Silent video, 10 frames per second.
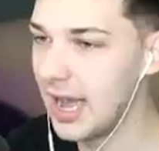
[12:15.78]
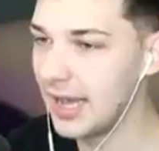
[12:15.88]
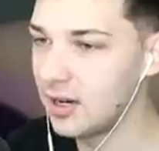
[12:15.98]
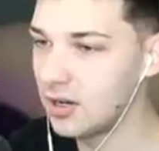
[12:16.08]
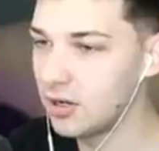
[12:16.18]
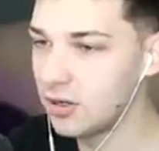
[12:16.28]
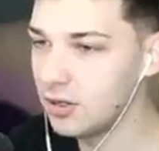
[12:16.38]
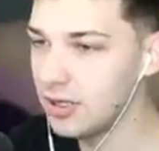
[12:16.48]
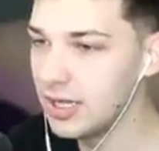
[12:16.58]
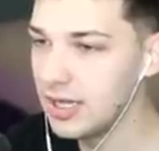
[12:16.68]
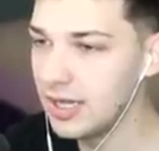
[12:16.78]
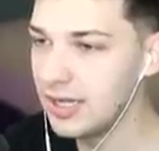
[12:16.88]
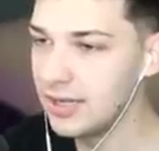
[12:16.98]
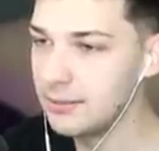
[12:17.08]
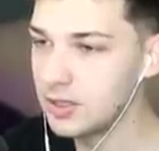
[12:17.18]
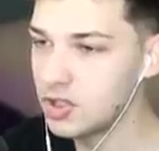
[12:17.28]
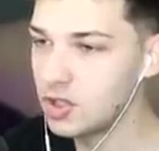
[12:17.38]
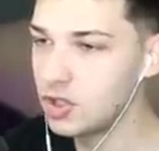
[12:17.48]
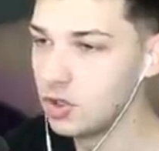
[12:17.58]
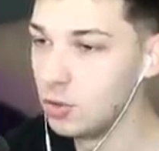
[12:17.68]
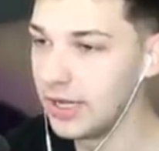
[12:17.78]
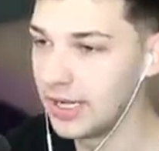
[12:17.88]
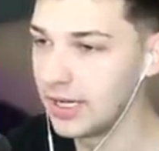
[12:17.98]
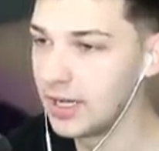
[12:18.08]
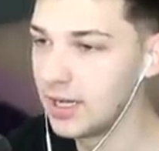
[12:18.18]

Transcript: I heard him chewing.